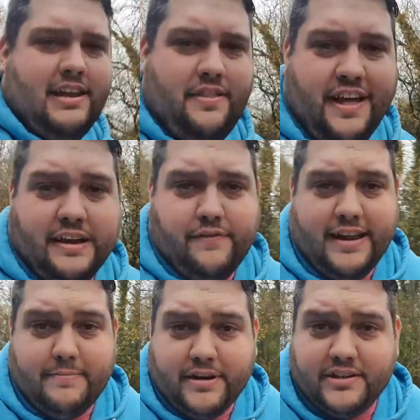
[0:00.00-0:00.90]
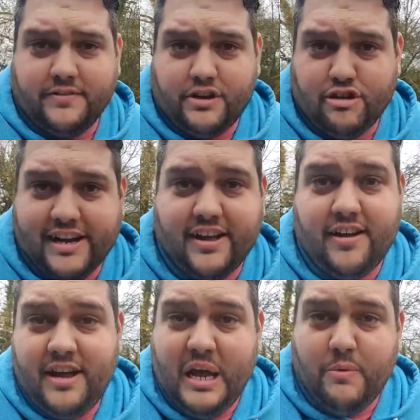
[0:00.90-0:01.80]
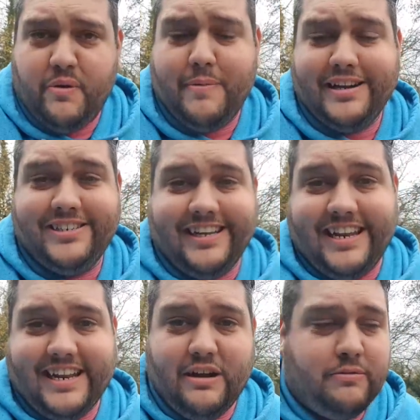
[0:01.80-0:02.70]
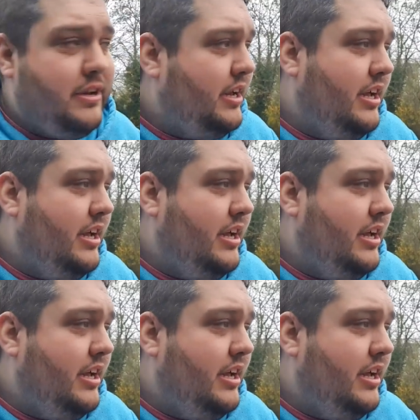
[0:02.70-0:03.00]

Thankfully, because of the tracker, we managed to get it down